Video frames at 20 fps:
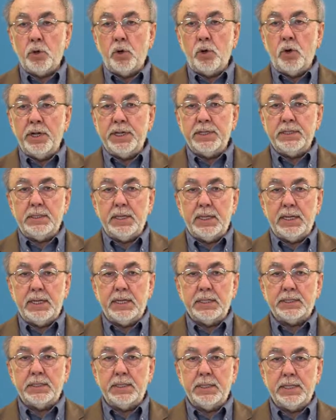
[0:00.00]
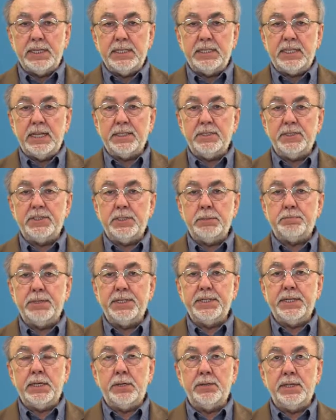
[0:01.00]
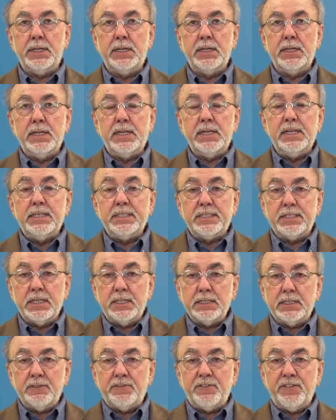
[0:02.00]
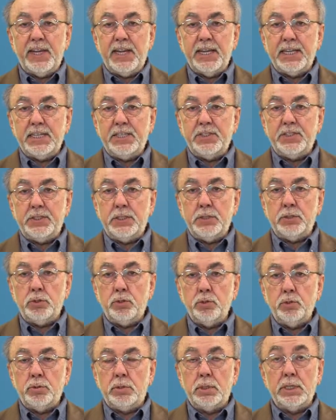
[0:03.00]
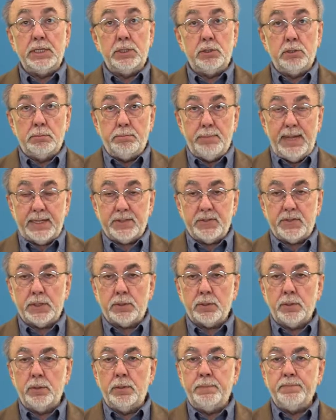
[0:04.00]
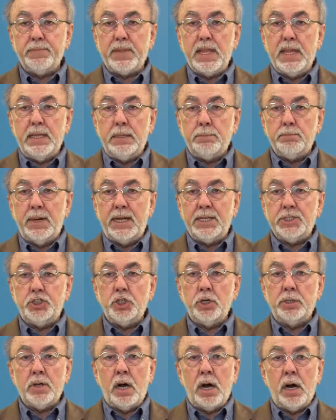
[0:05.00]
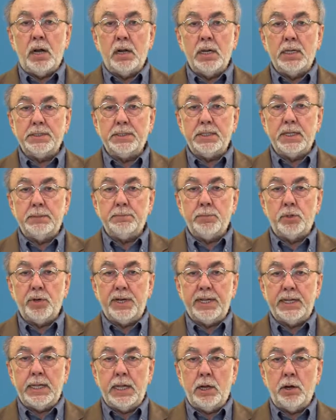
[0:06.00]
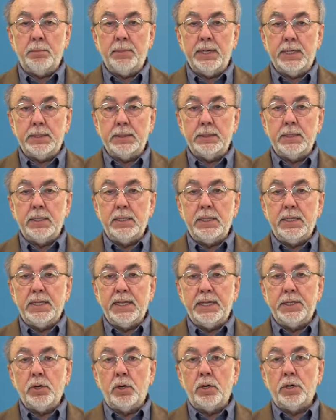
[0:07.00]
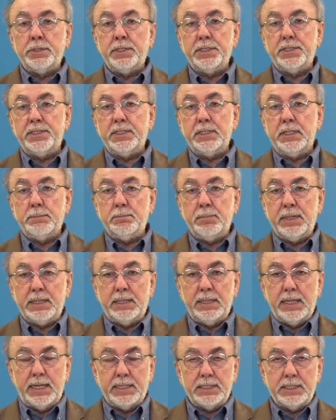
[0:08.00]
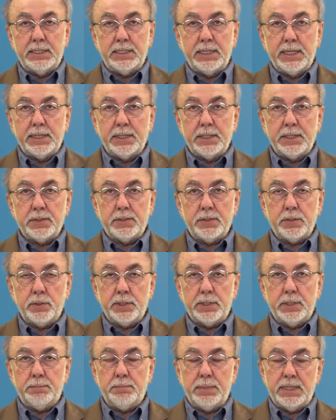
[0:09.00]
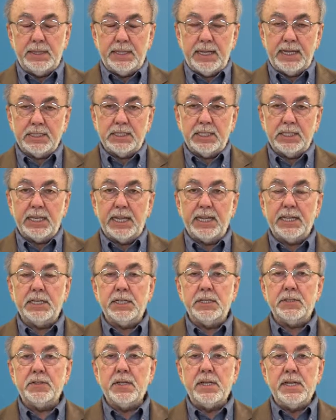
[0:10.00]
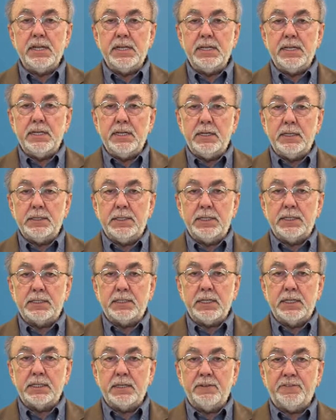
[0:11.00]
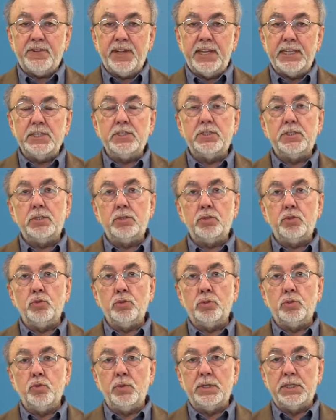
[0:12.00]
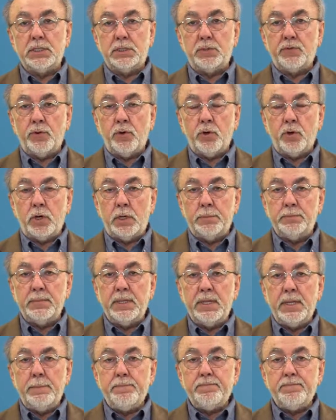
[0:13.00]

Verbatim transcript: coined at the Interdisciplinary Santa Fe Institute in New Mexico by John Holland and Murray Gell-Mann and others in the mid 1980s. So, in the mid 1980s, the Santa Fe Institute was formed,